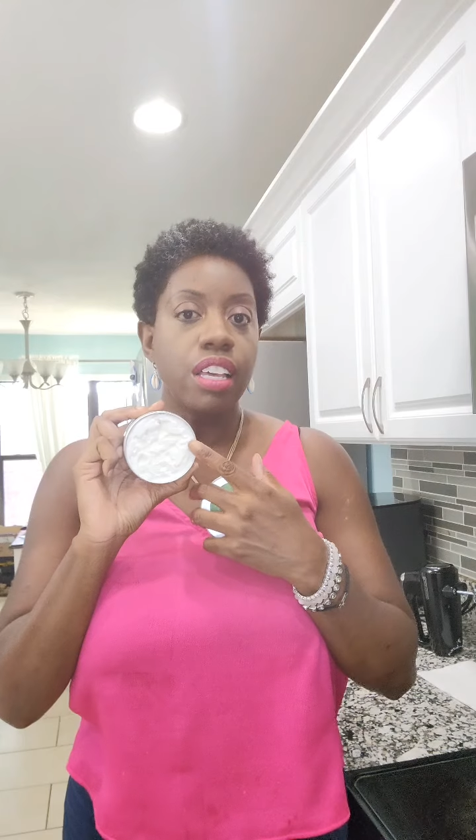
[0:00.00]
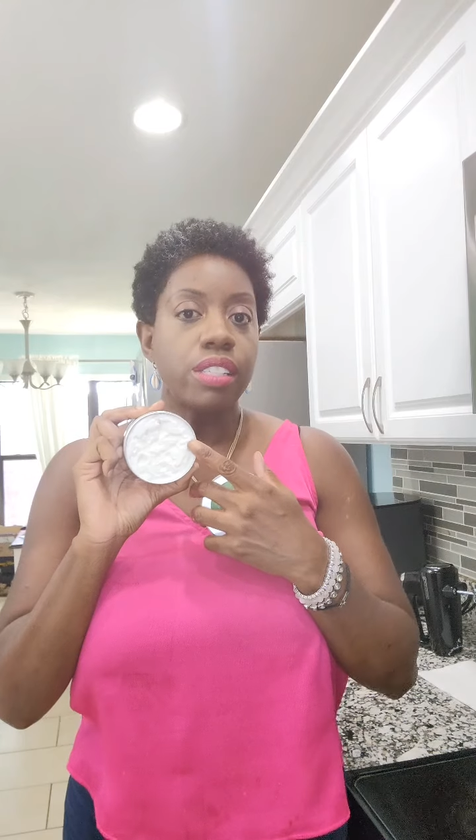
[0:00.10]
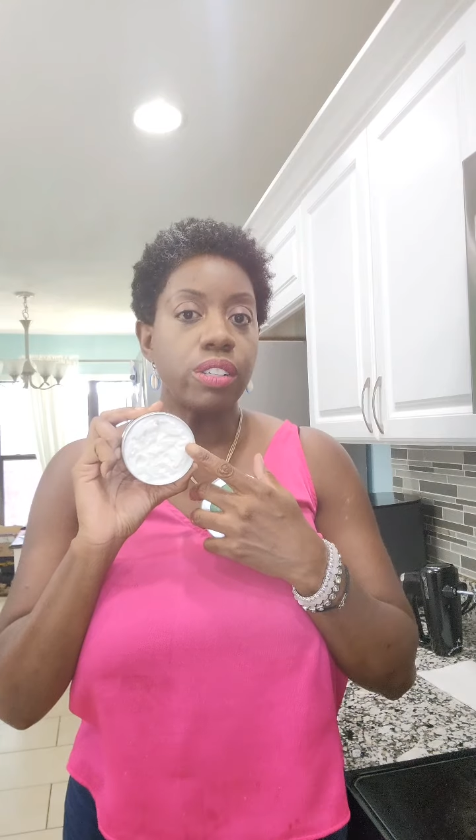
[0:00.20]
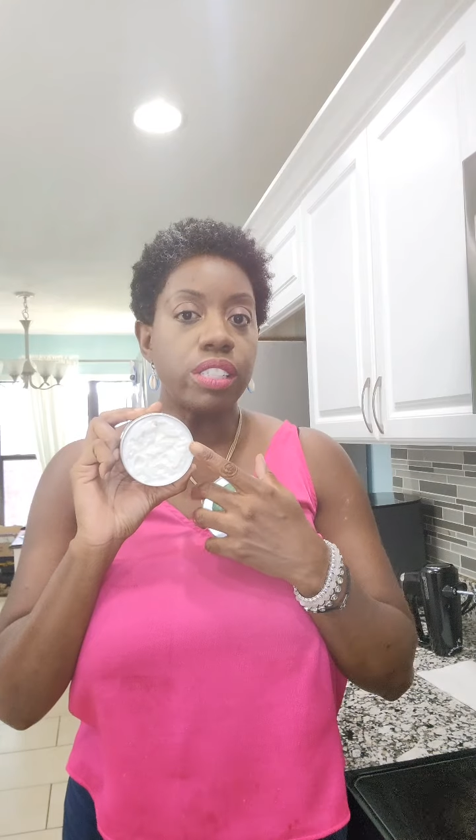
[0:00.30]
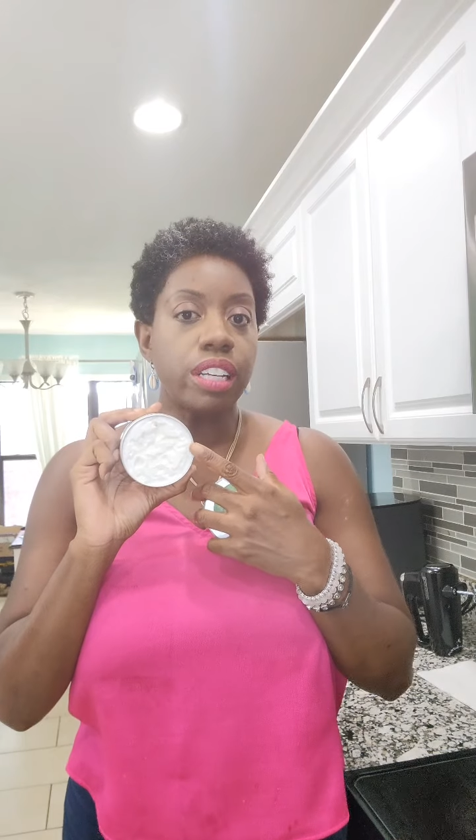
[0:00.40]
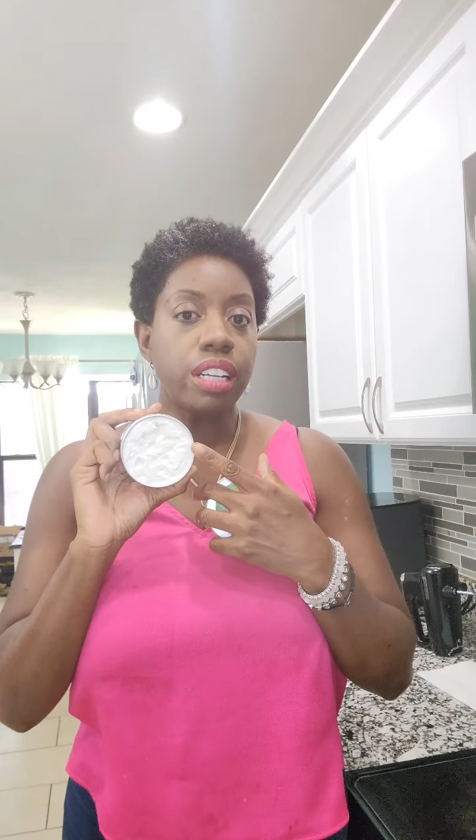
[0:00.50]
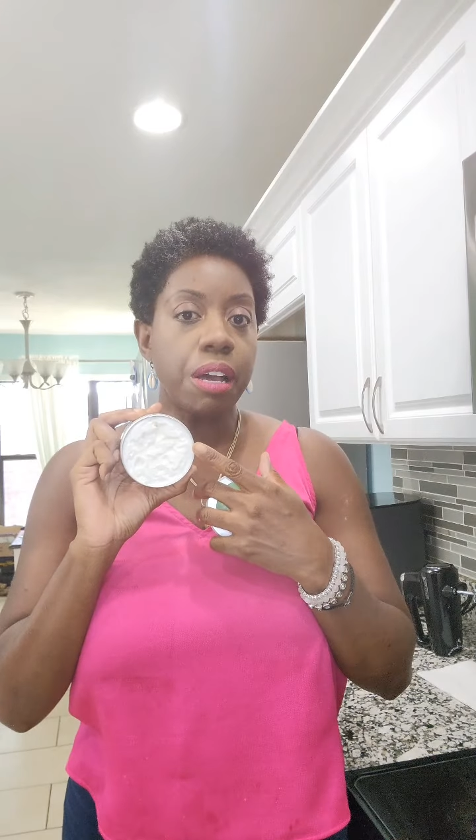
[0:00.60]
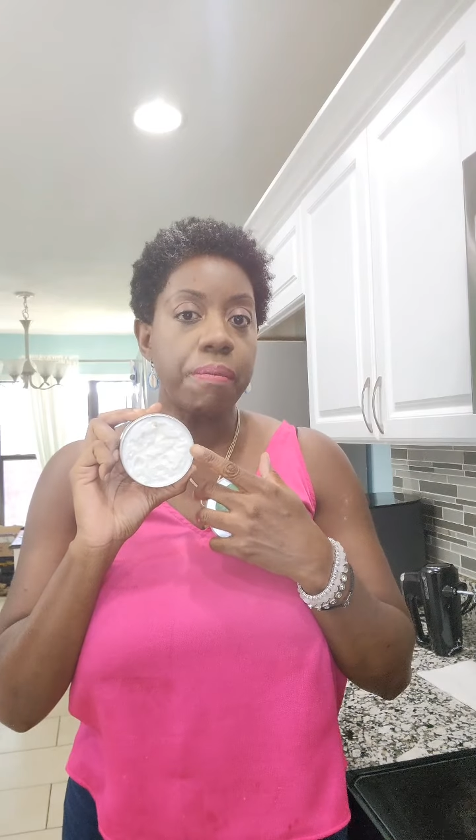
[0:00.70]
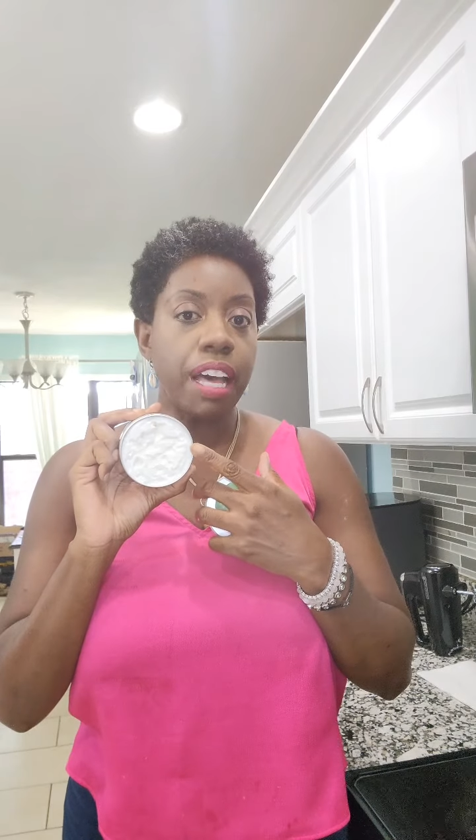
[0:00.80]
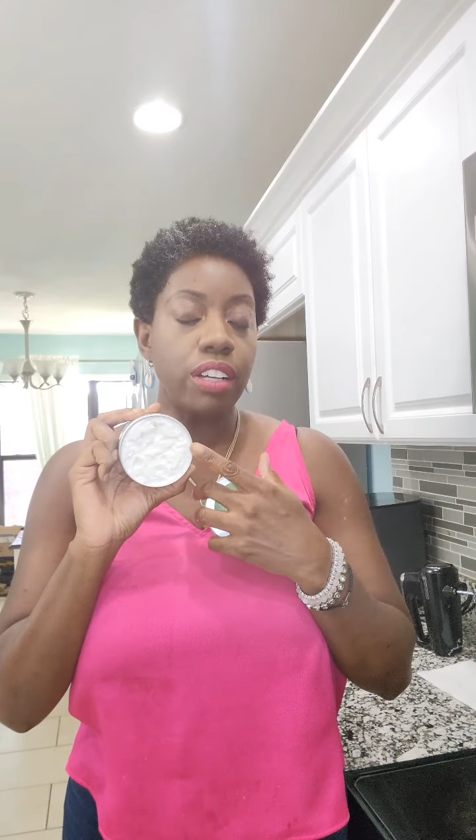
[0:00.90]
So it should
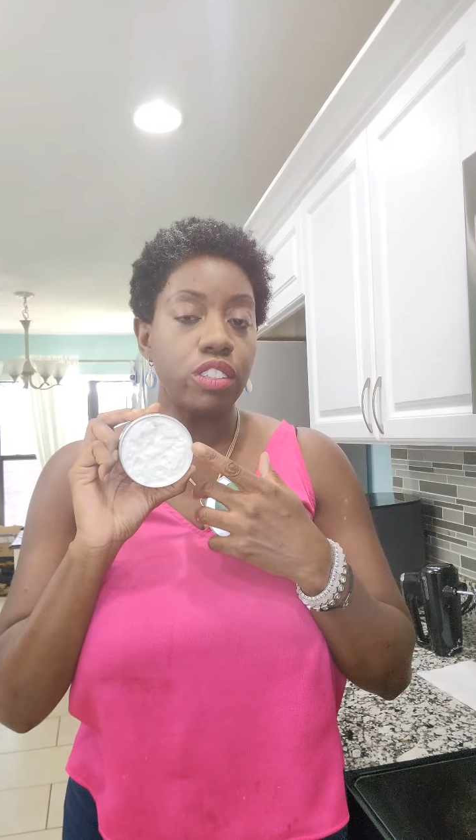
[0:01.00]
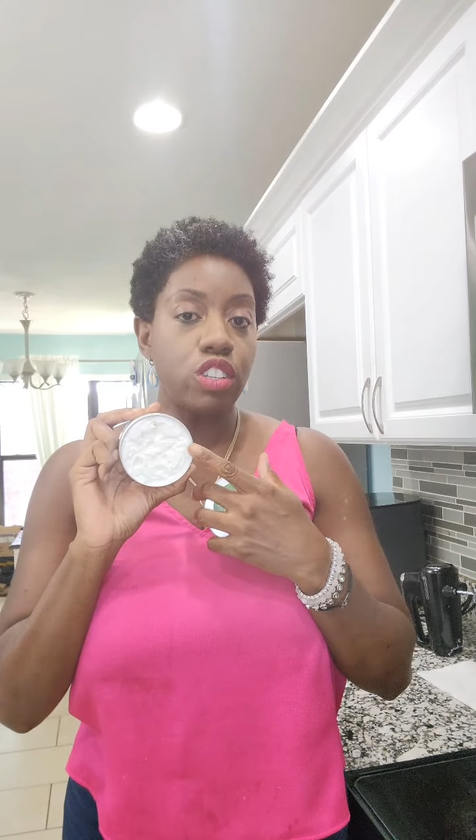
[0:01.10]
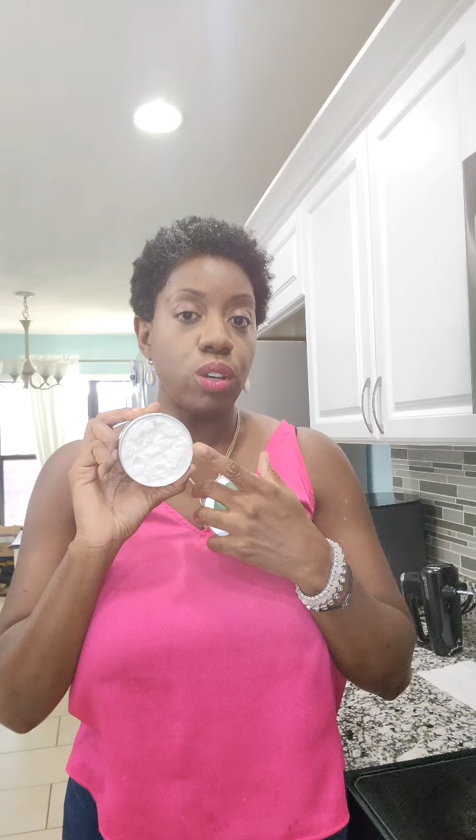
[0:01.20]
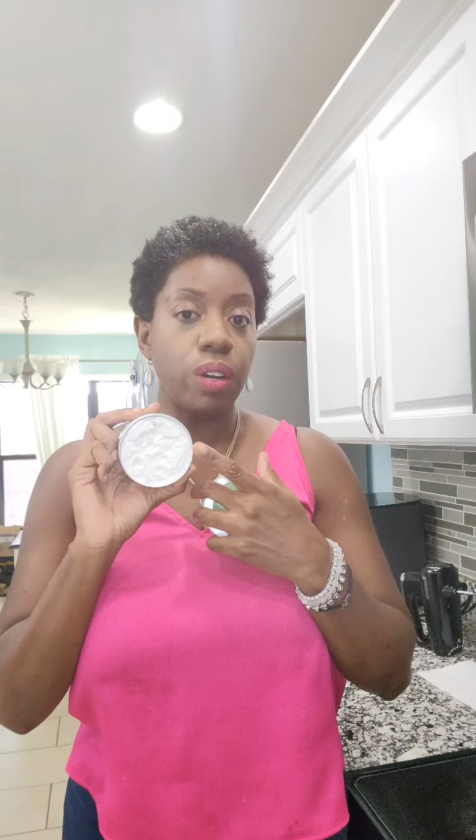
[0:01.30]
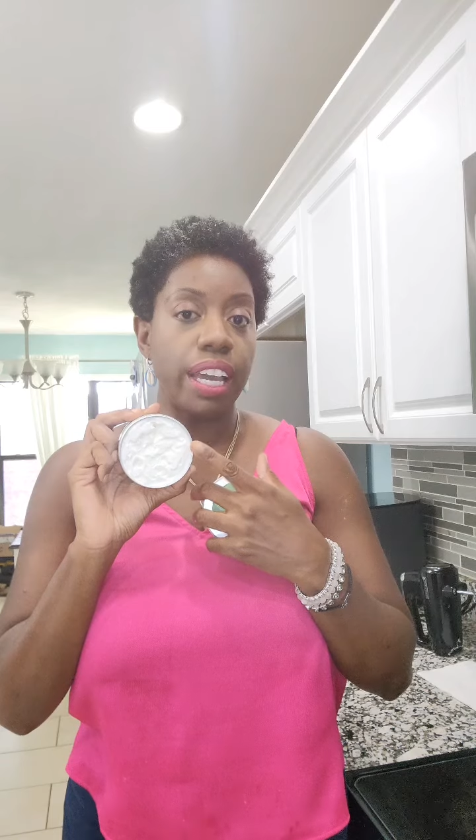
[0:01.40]
come out to